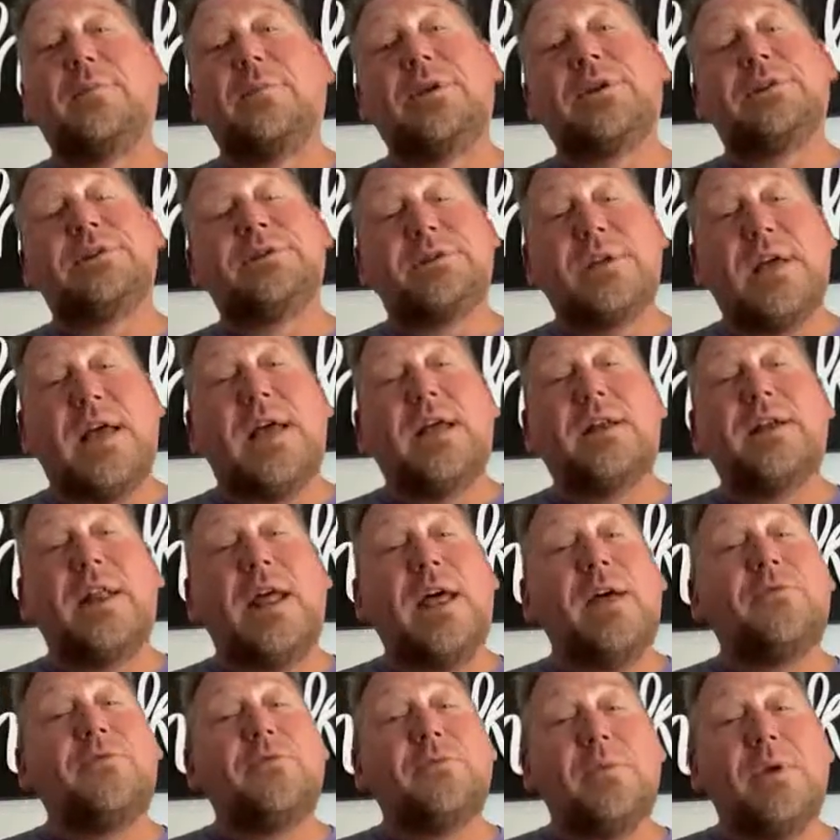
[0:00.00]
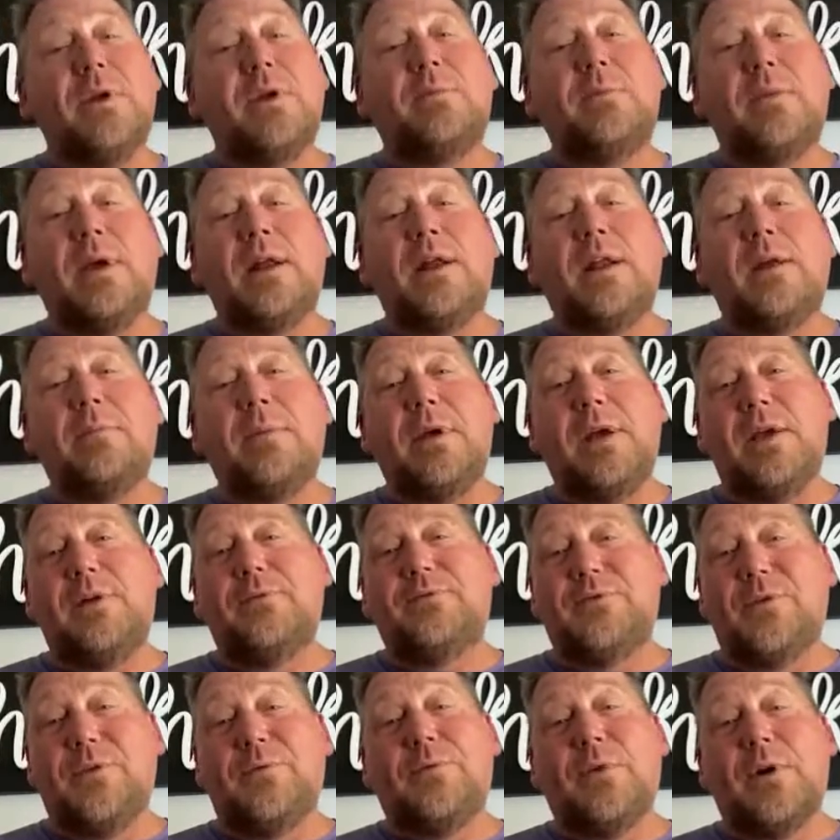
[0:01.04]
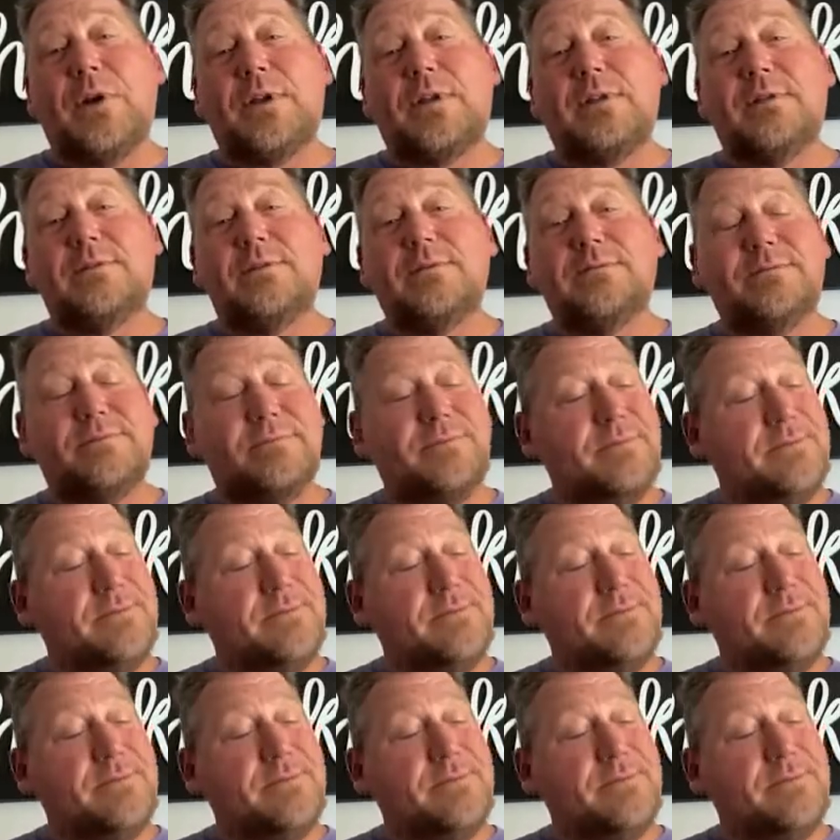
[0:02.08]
be a sad day for me, man. I may have to fucking.